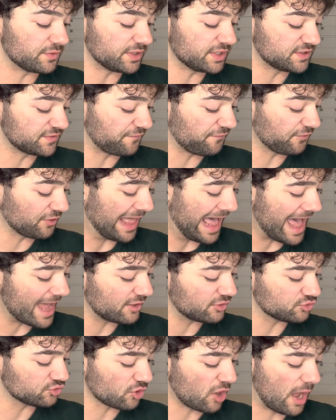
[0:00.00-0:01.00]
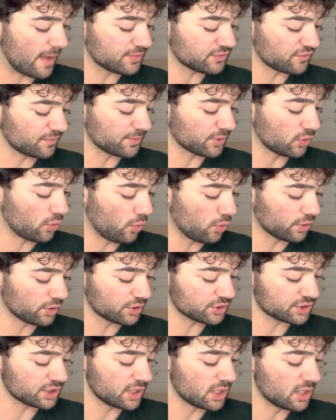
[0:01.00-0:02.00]
These flat drops from the
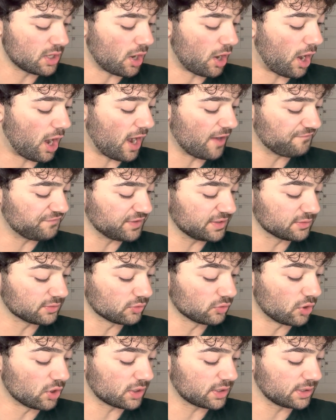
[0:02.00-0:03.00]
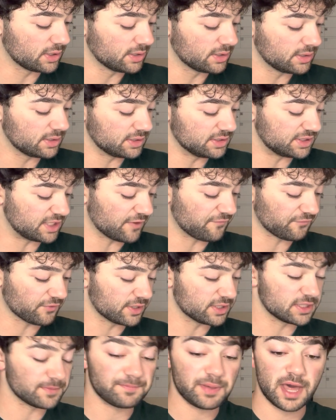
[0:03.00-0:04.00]
corners often look
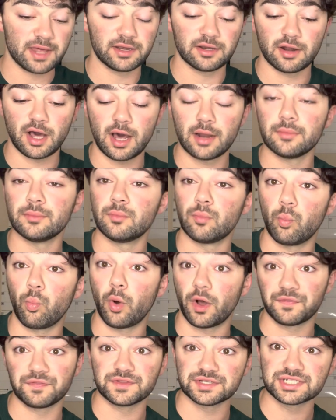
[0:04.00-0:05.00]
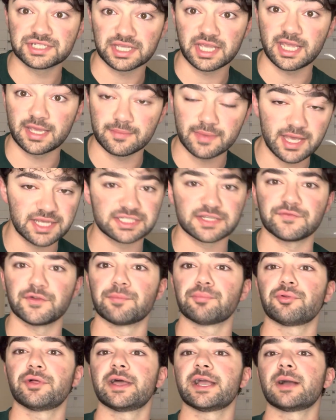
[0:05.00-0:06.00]
different depending on what the scheme is. If you're
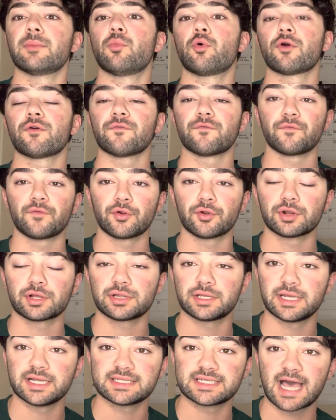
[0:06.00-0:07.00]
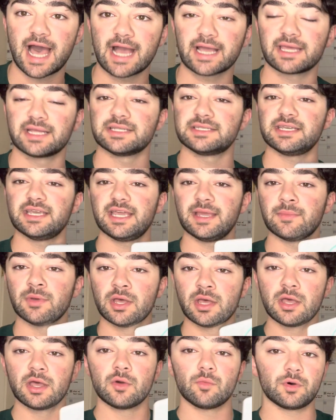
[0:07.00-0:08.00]
playing a more vertically attacking team,
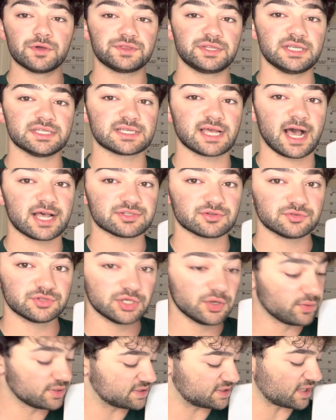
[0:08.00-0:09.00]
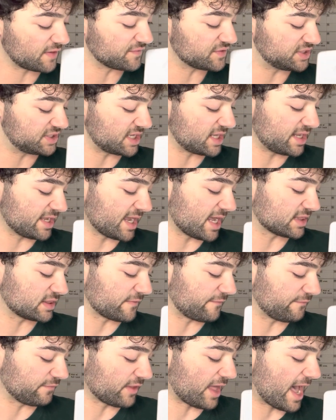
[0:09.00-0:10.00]
what these guys will do instead of sitting at
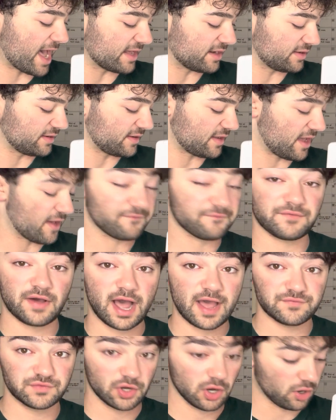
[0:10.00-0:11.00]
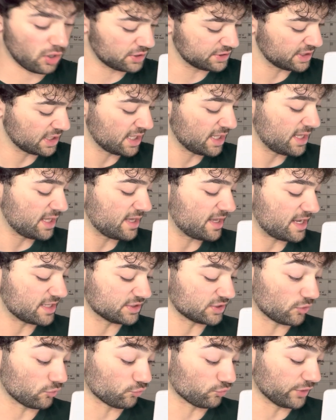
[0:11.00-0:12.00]
the flat at 5 yards is
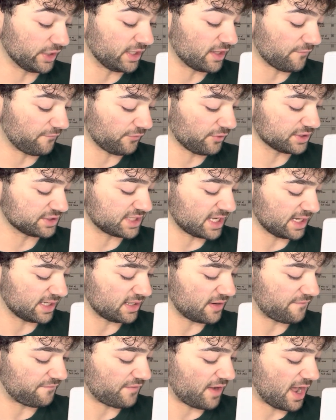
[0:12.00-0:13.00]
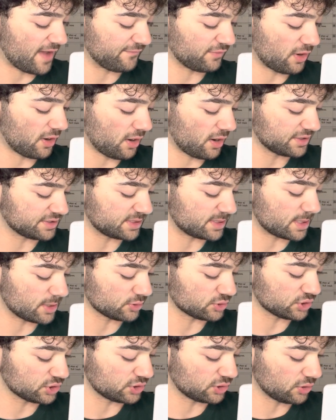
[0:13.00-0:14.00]
they'll read it for a second at 5 yards and they'll
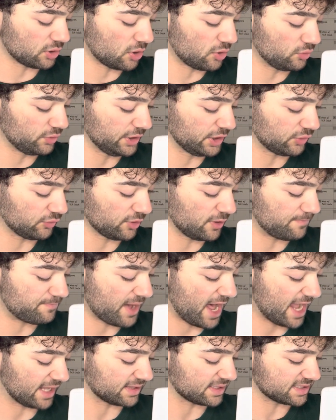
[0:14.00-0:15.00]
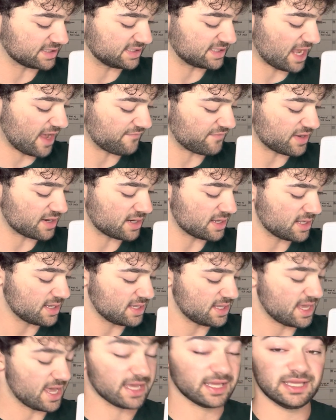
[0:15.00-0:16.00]
slowly creep back to 7
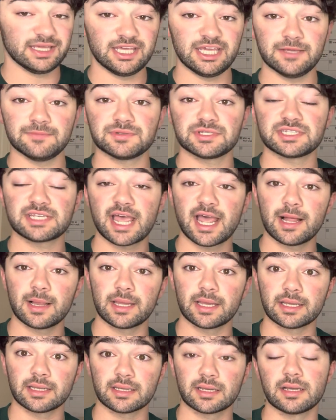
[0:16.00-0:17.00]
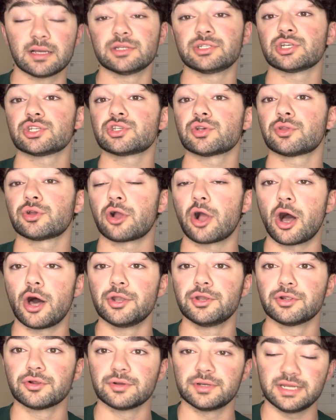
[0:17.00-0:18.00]
and keep sailing just so they're
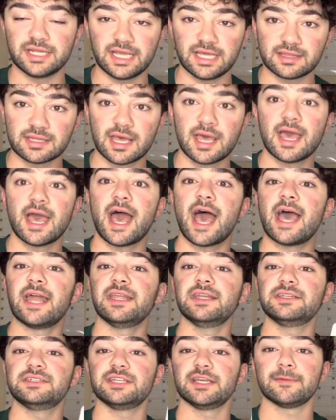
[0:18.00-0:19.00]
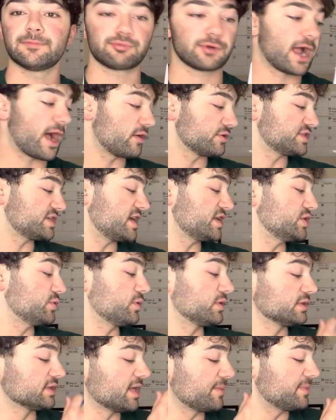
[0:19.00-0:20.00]
underneath any deep routes, and you
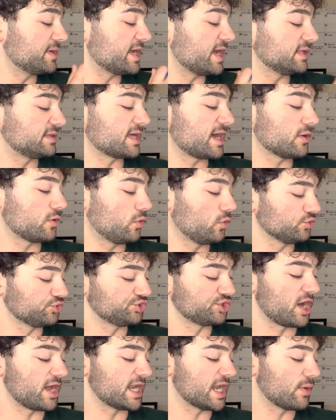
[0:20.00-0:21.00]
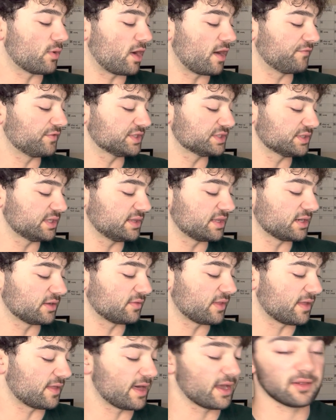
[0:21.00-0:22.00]
eliminate that hole shot. Now, obviously, that
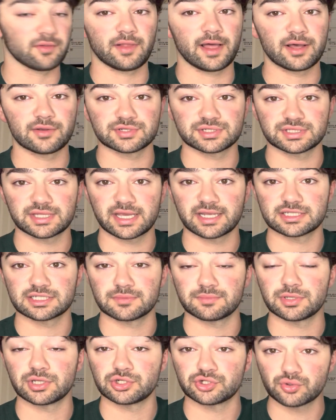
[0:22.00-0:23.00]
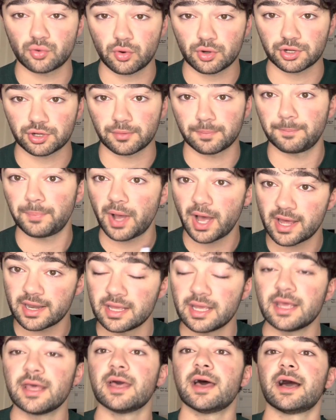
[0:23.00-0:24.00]
allows things to be shorter, but
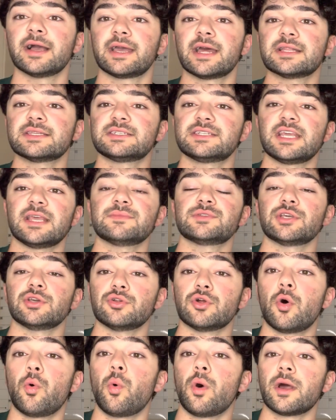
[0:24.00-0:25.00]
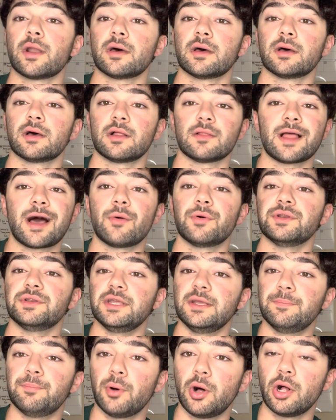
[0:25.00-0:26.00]
against teams that you don't want to allow a
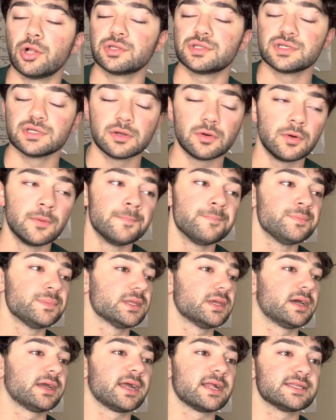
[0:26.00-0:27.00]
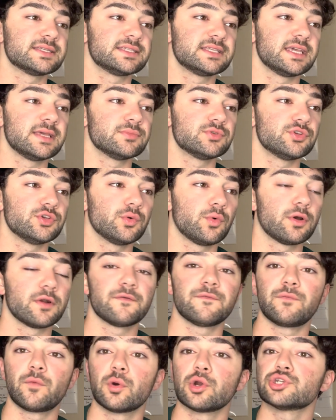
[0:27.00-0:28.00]
deep ball to, against teams who you want
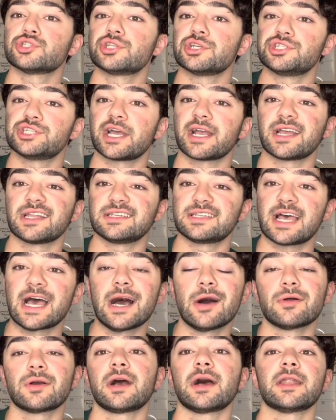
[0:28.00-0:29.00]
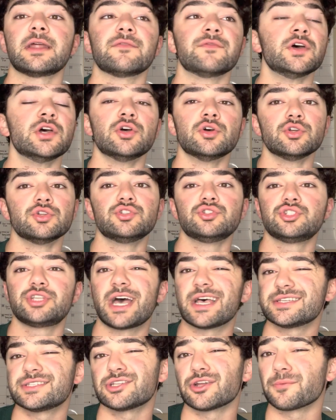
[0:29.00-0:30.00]
to force to check it down, kind of
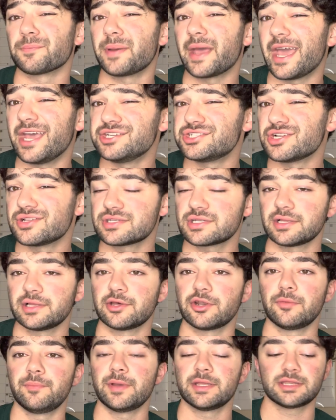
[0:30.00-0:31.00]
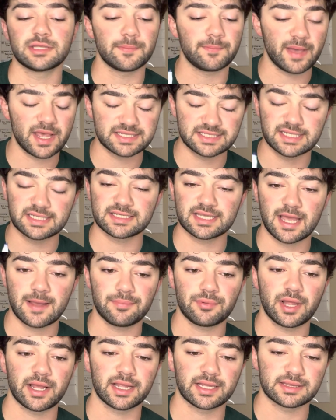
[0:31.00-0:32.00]
test their patience a little bit. The best
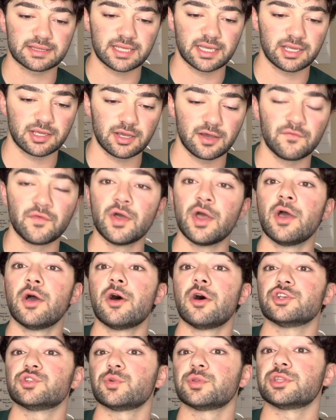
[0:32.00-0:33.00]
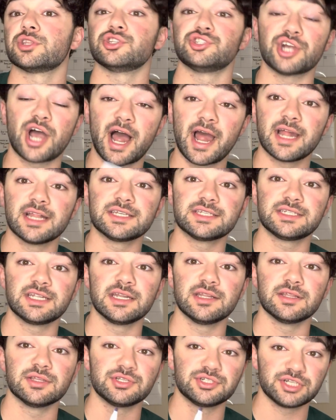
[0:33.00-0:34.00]
example I could think of was what the Giants did
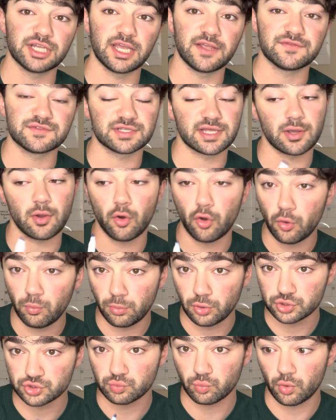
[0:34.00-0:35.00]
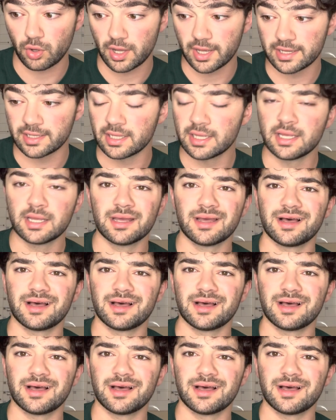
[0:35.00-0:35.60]
to the Chiefs. They almost won.